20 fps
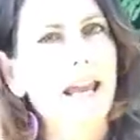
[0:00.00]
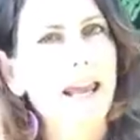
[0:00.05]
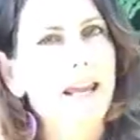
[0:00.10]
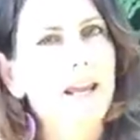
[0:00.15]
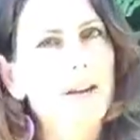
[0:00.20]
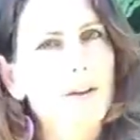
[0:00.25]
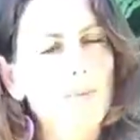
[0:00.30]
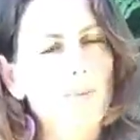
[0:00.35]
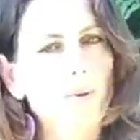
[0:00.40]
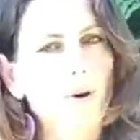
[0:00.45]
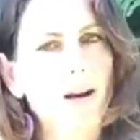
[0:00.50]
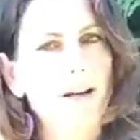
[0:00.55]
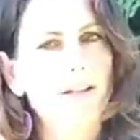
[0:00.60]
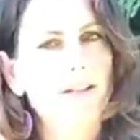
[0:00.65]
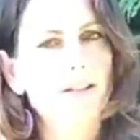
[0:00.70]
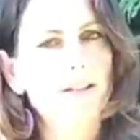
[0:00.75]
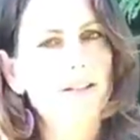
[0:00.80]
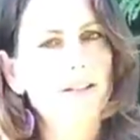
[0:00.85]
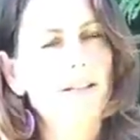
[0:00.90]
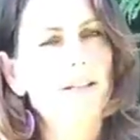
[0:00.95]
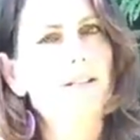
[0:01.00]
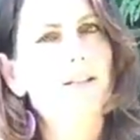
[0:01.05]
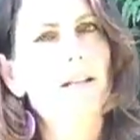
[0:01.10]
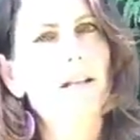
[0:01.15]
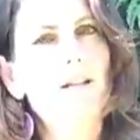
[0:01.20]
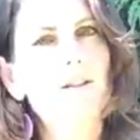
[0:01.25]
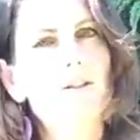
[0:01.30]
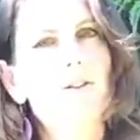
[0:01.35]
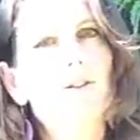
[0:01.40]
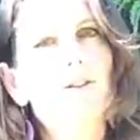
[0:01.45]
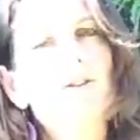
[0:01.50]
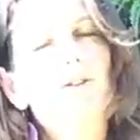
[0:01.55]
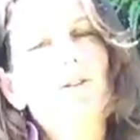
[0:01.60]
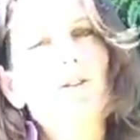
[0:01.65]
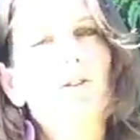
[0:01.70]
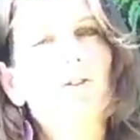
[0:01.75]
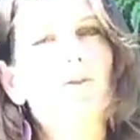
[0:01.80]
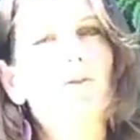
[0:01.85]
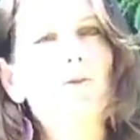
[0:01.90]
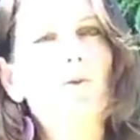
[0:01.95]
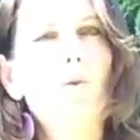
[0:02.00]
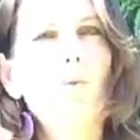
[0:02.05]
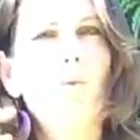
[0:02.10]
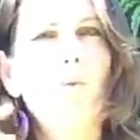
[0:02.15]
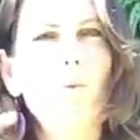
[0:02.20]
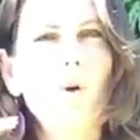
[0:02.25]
anchor practice is that you can choose